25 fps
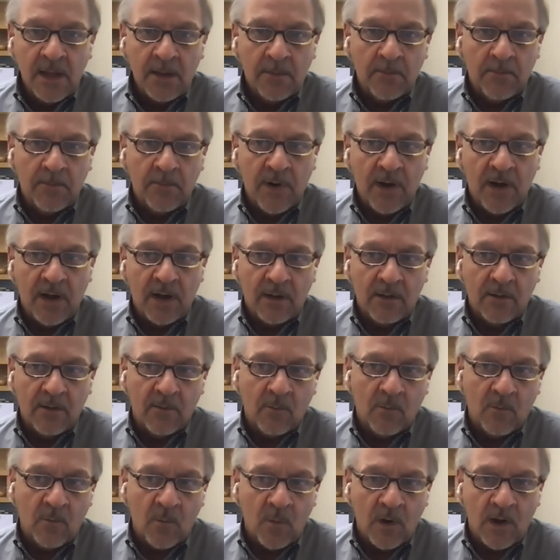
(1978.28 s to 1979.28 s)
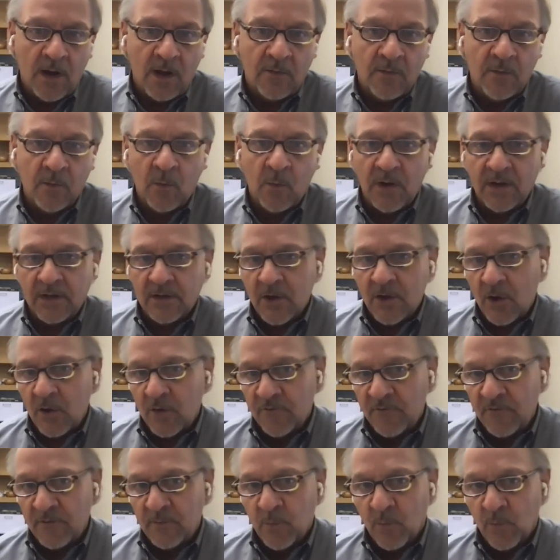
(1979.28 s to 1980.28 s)
but the way
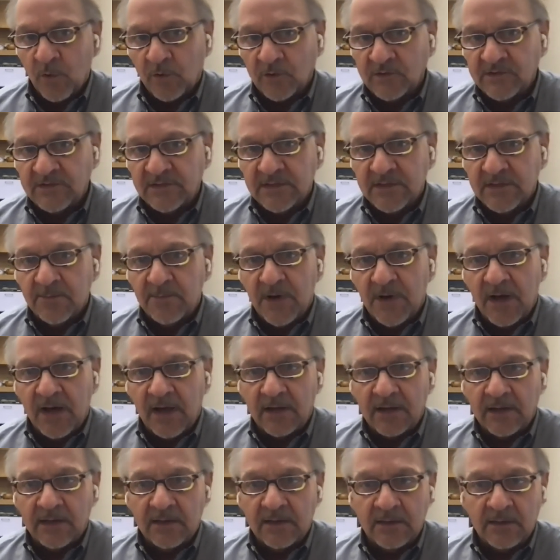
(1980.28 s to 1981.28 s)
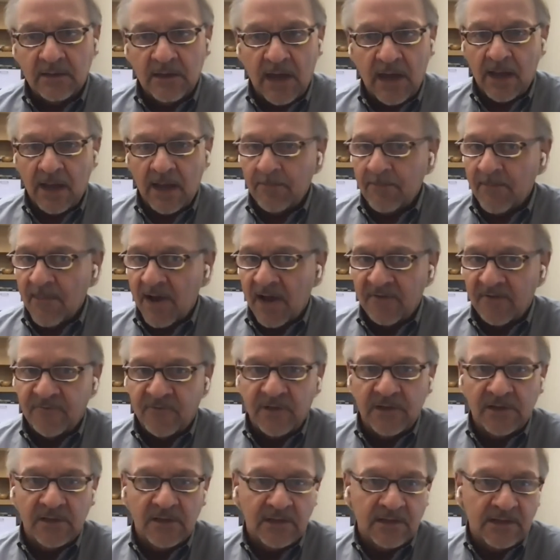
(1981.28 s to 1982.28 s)
COVID works in the body, my
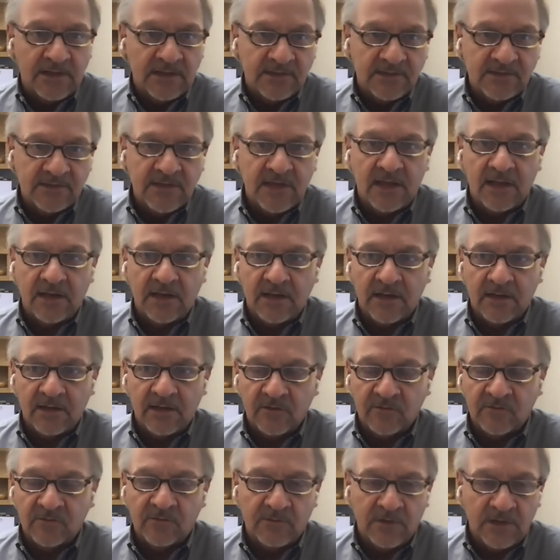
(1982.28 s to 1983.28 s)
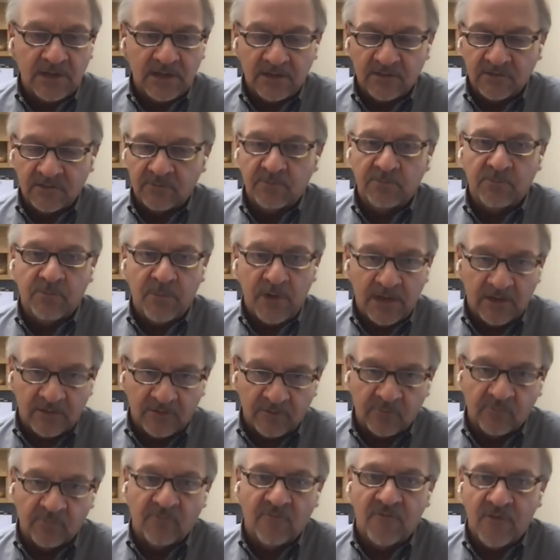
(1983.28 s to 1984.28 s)
feeling is that it's
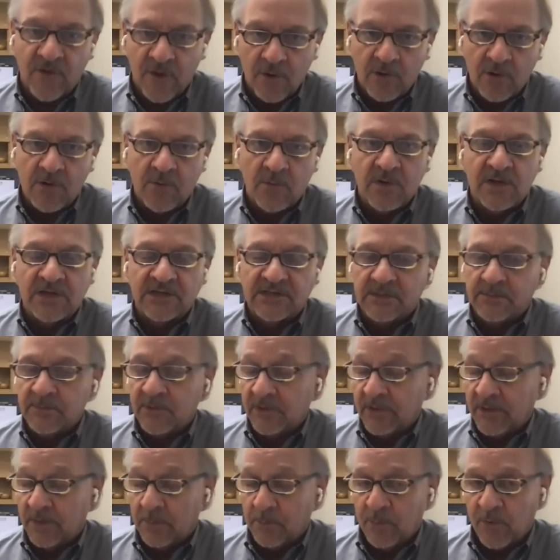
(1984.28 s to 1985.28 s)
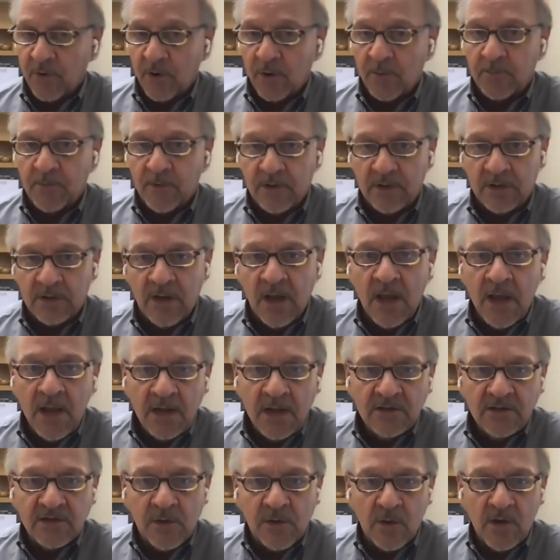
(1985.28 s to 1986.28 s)
very reasonable and appropriate
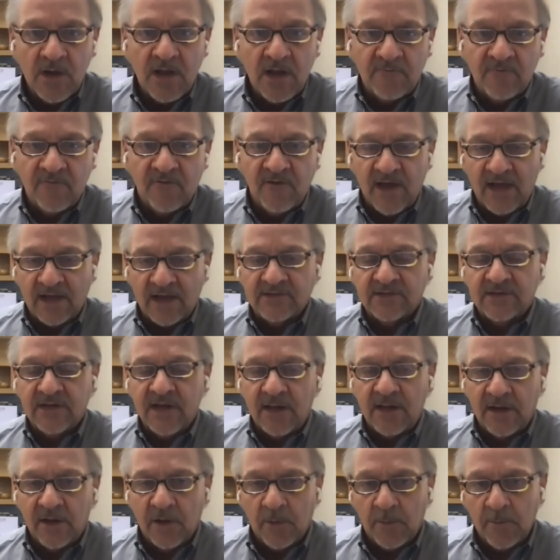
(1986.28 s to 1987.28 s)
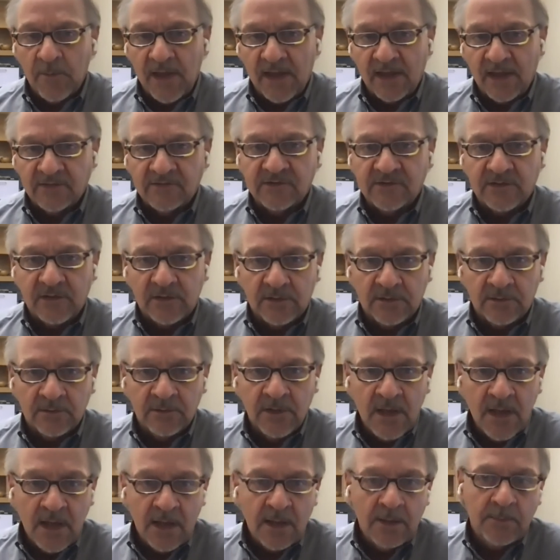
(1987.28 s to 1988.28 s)
to go ahead and vaccinate our mast cell
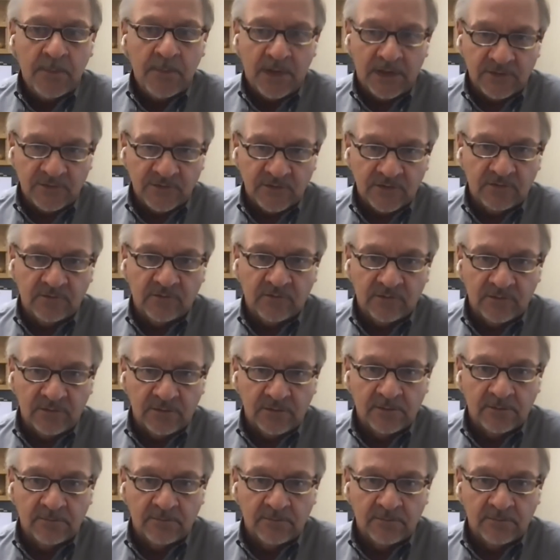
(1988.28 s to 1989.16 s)
patients.